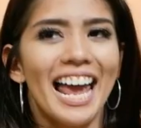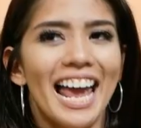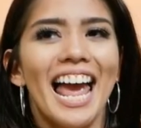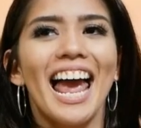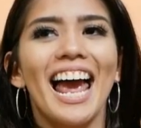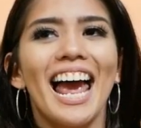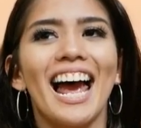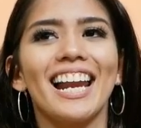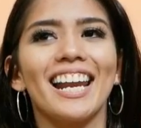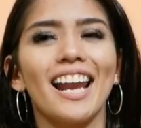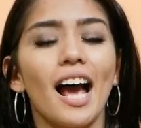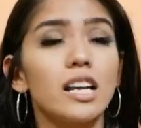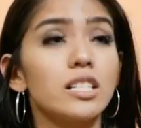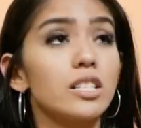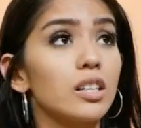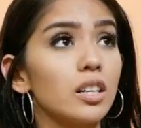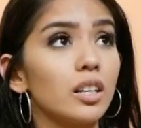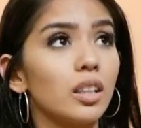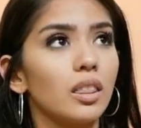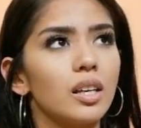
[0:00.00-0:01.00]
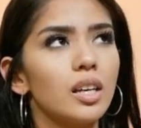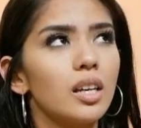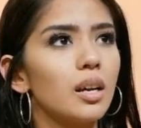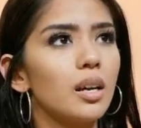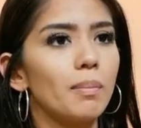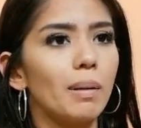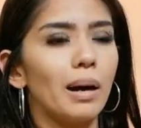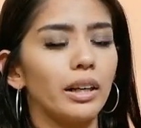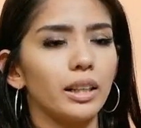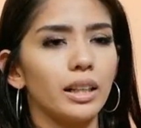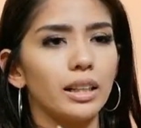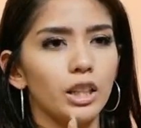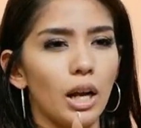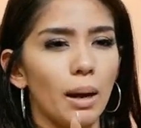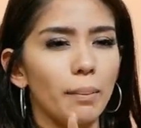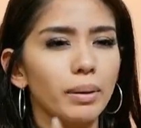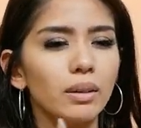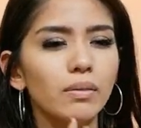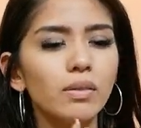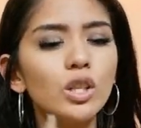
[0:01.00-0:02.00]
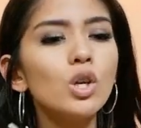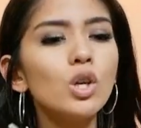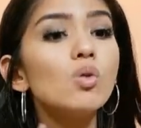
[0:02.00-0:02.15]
And as you're thinking about it, I'm giving you